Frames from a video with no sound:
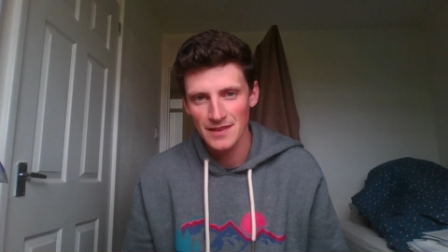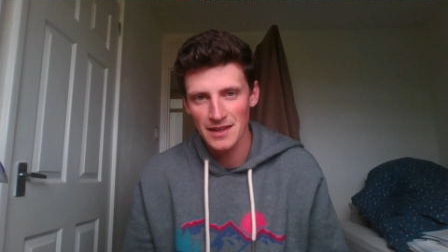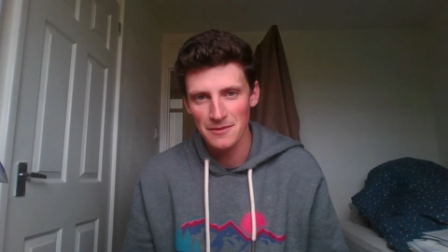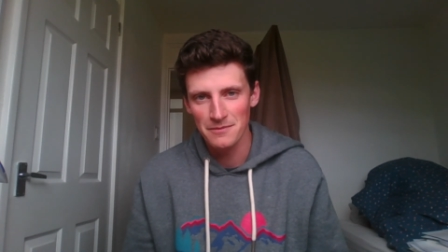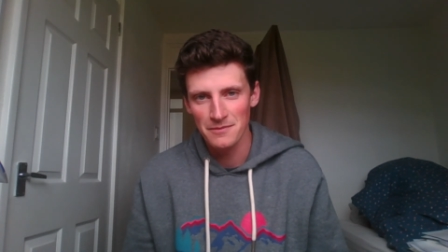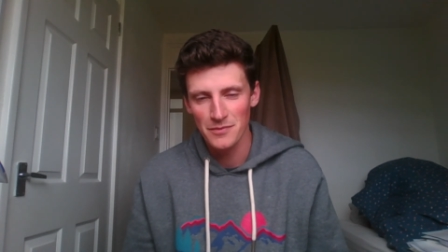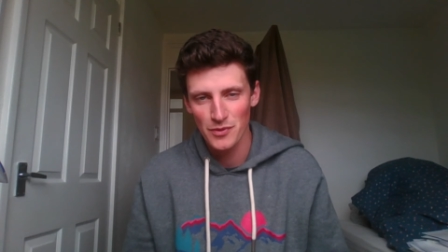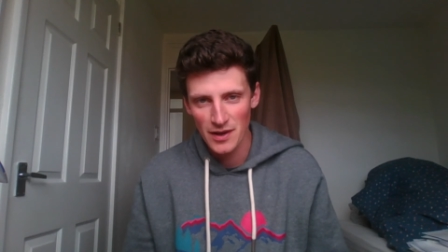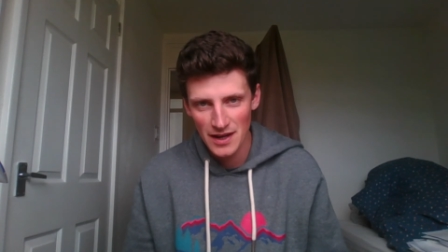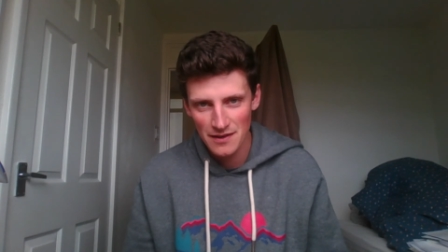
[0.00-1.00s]
Um,
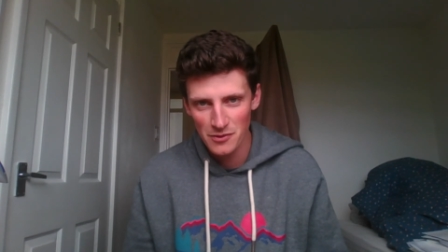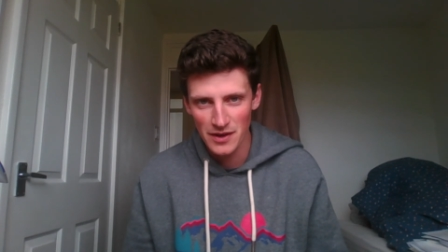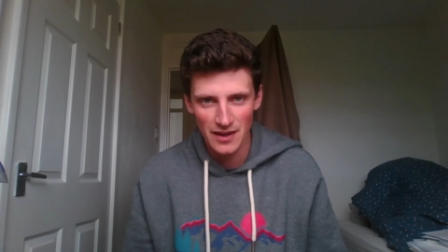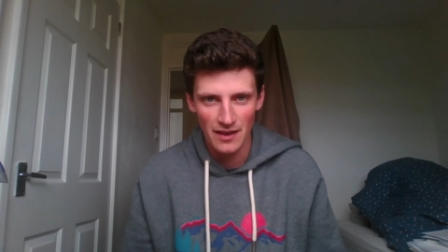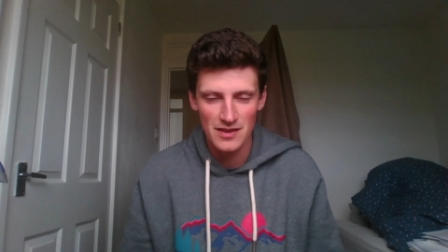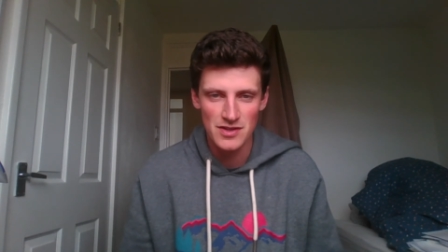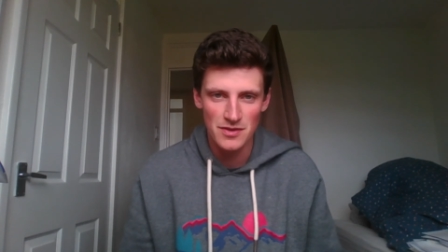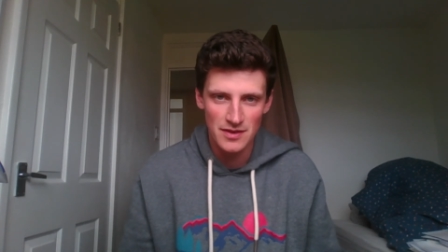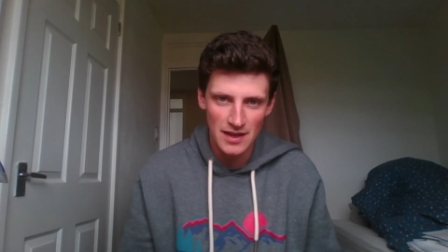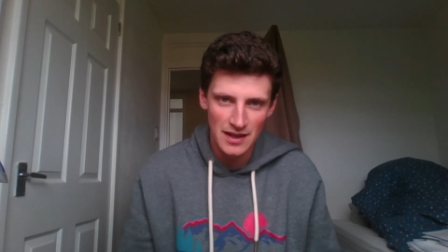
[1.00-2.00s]
pray for one another as you
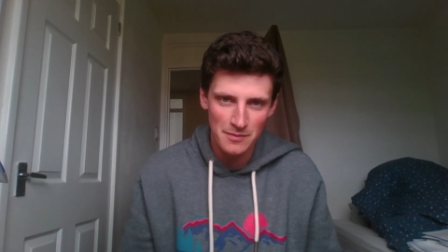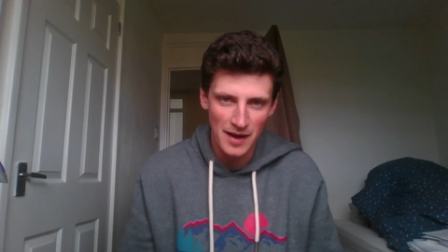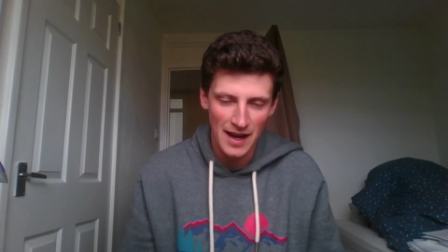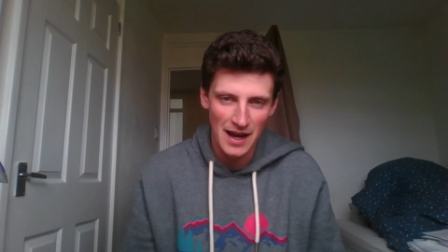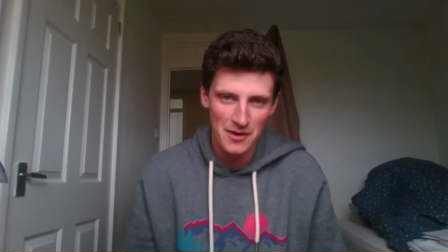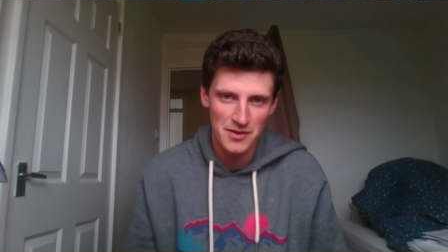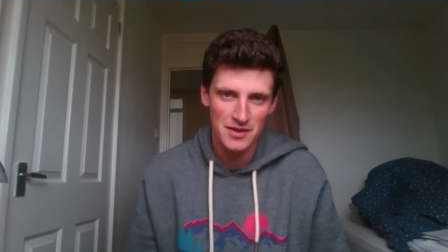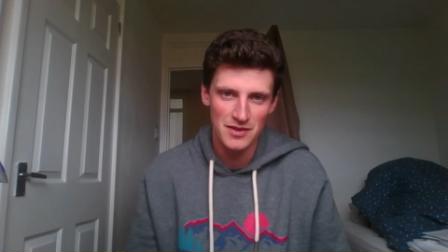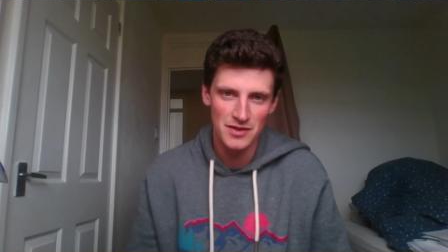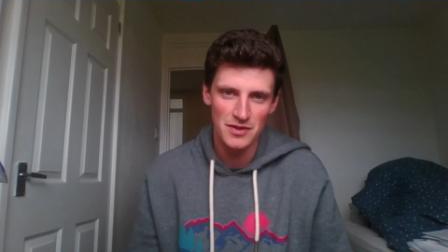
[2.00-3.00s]
think about how you
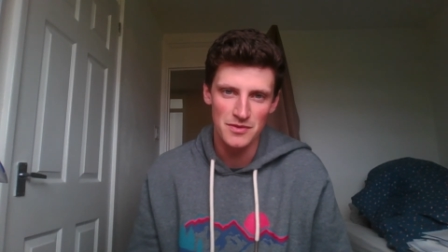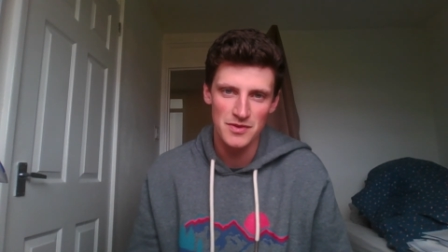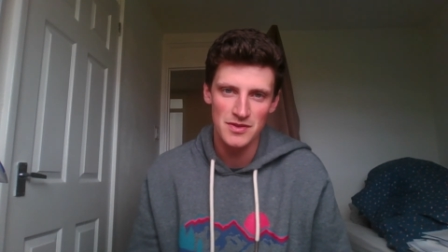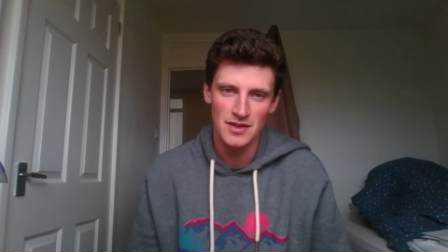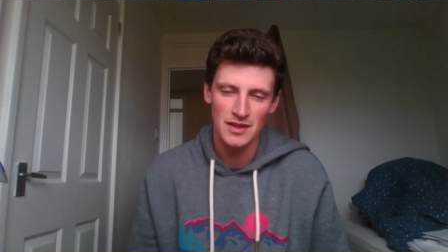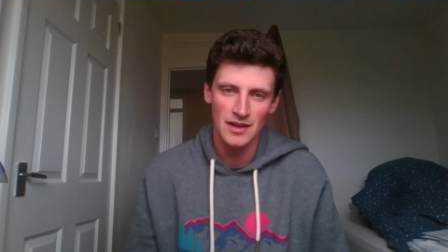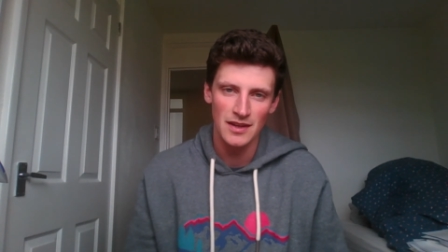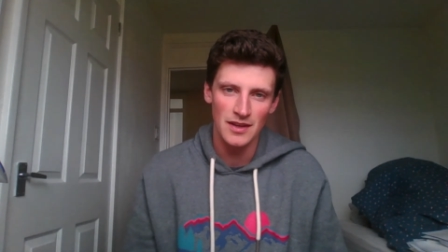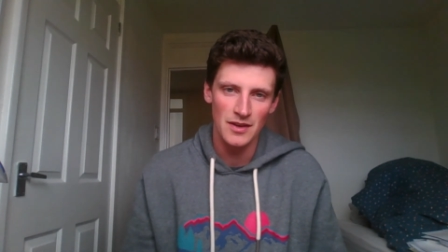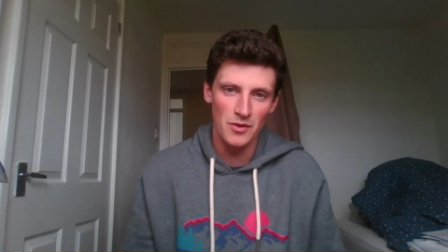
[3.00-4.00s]
can use
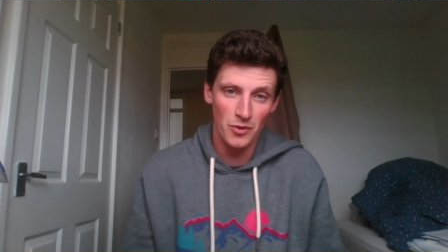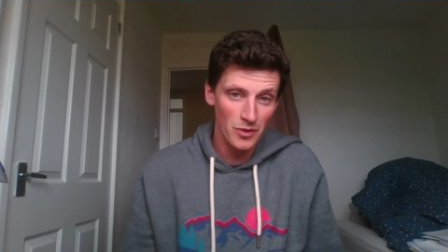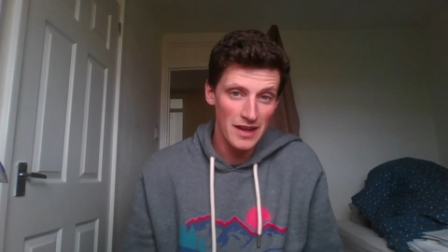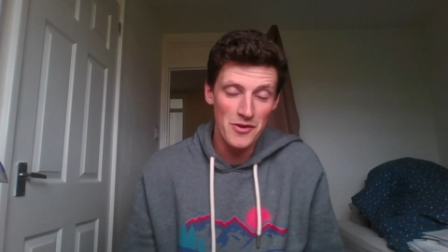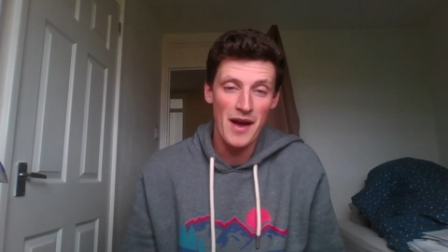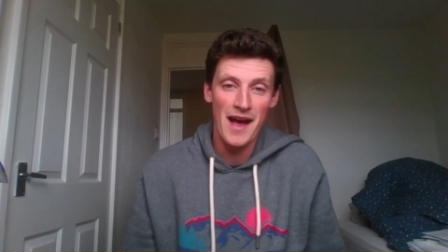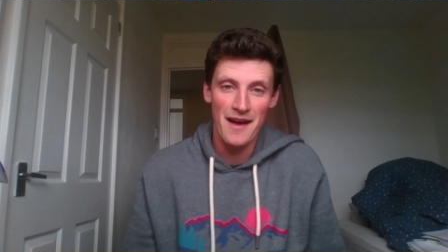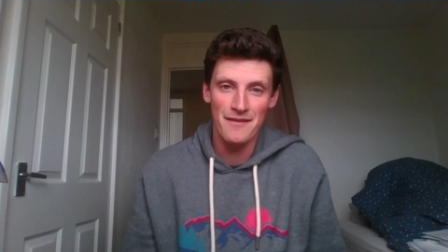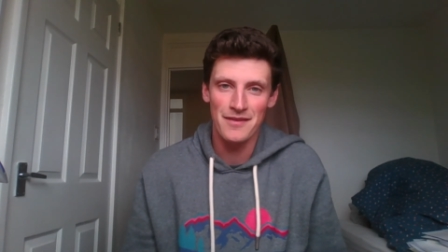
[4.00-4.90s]
all that you have